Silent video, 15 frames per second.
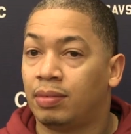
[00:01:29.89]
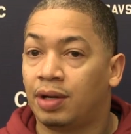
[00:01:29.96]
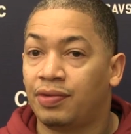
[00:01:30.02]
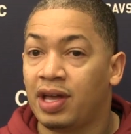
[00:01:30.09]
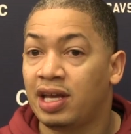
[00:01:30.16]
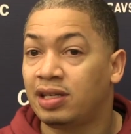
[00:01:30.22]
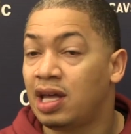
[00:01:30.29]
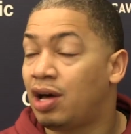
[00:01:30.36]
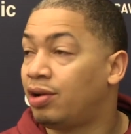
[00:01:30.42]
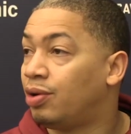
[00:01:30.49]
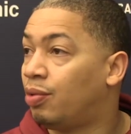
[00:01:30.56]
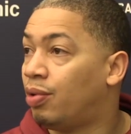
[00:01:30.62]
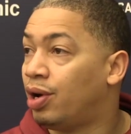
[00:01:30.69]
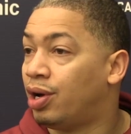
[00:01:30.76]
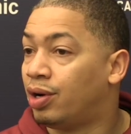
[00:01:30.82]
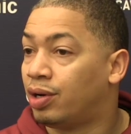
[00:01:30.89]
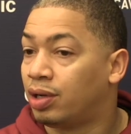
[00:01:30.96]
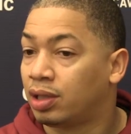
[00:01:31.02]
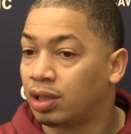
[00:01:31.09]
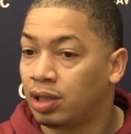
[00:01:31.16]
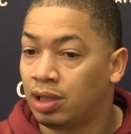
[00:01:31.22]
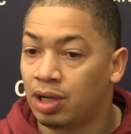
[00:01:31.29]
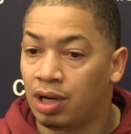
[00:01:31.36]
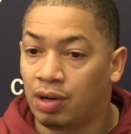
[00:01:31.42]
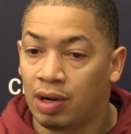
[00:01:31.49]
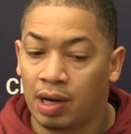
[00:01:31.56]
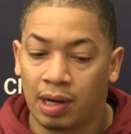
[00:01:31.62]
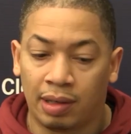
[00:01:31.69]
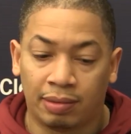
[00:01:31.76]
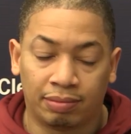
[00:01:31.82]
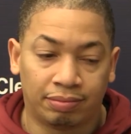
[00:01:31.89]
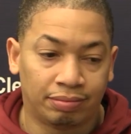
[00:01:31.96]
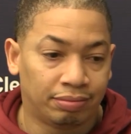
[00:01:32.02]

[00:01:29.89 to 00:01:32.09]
I think he's handled it well. You know,